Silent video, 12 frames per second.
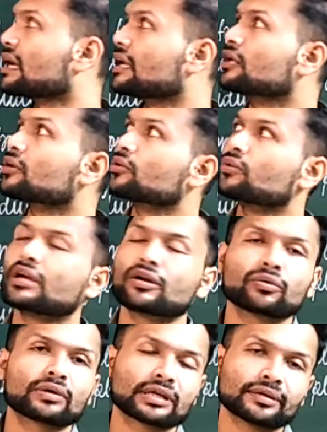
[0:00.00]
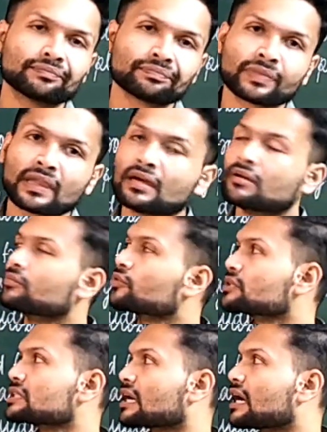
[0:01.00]
are included over here,
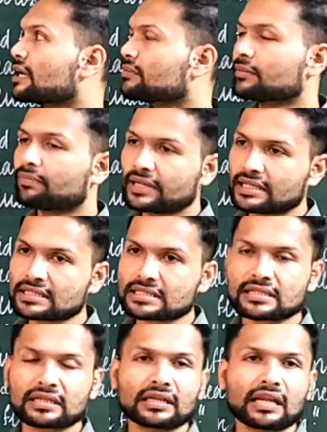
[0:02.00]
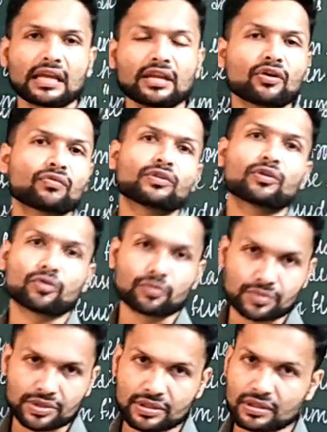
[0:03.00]
because they can't be placed in any of the
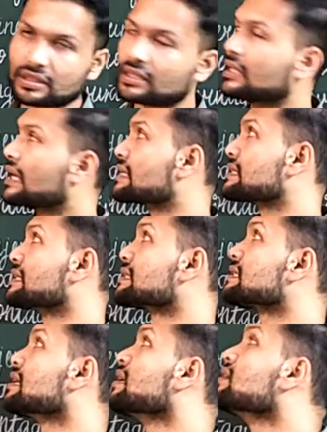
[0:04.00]
groups in that sense.